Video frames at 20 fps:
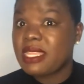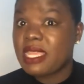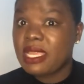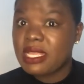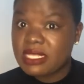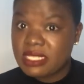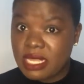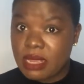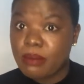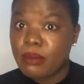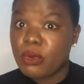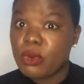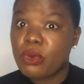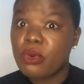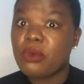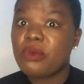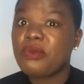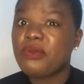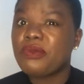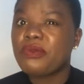example
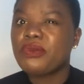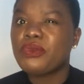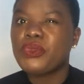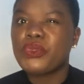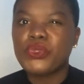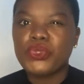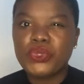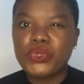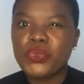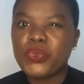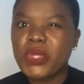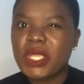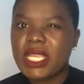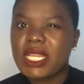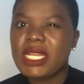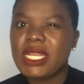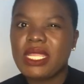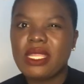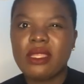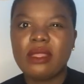of to do
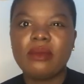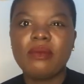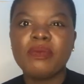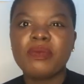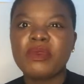weekly,